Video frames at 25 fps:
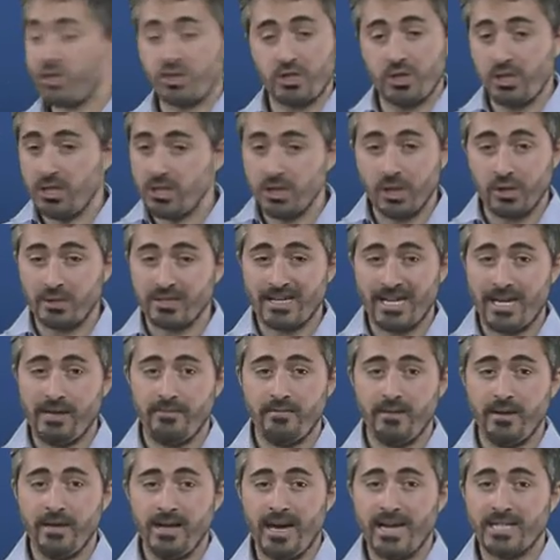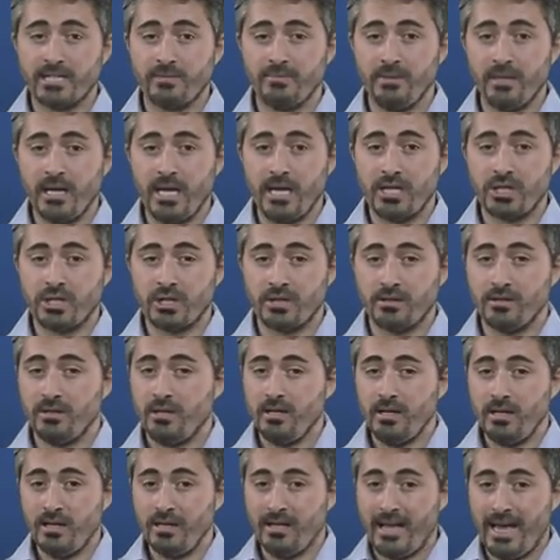did not have aspiration,
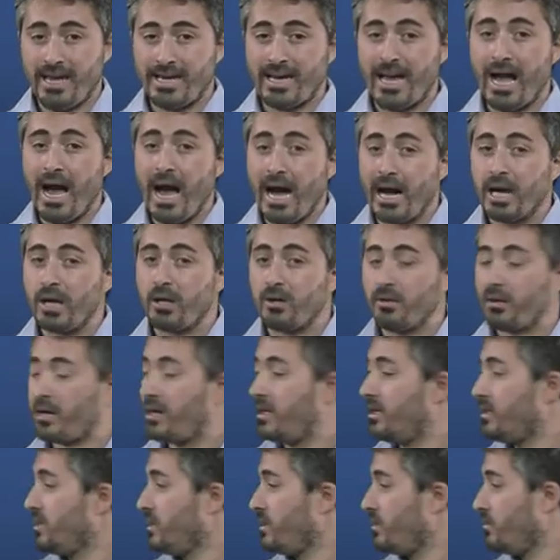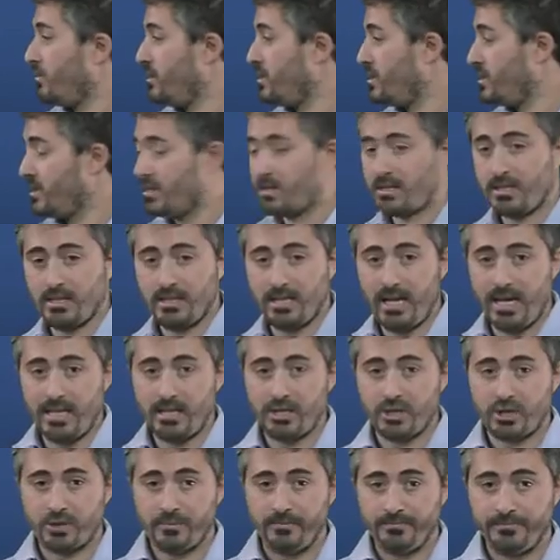like ancora with
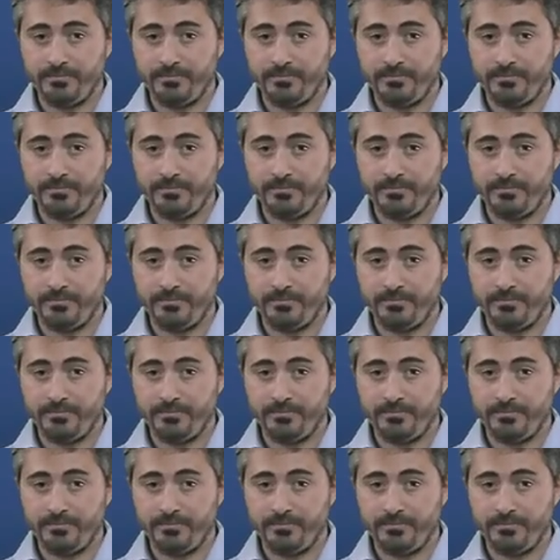CH.